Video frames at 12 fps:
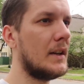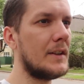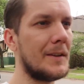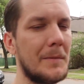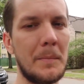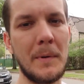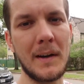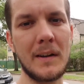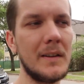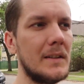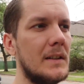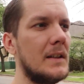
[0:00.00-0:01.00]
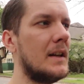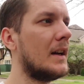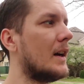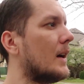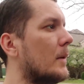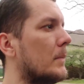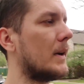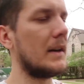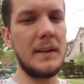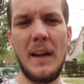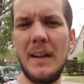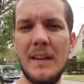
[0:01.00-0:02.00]
Should be pretty cool.
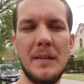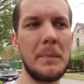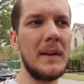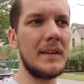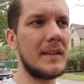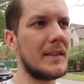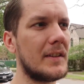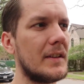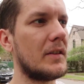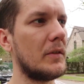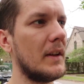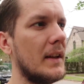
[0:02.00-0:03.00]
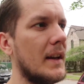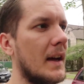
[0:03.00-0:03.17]
But yeah, this place is just a really